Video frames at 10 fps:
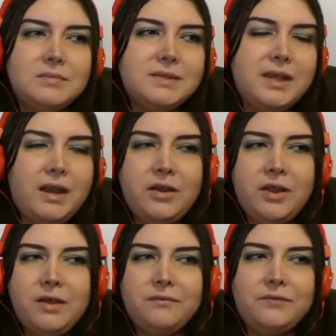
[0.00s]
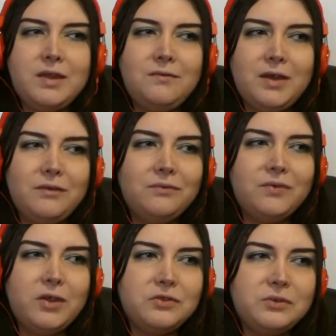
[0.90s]
kind of like fever
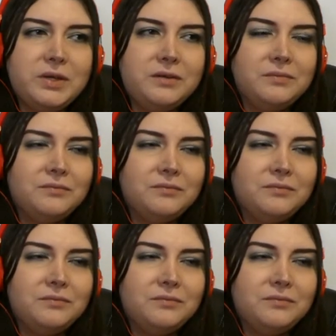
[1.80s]
feel to it.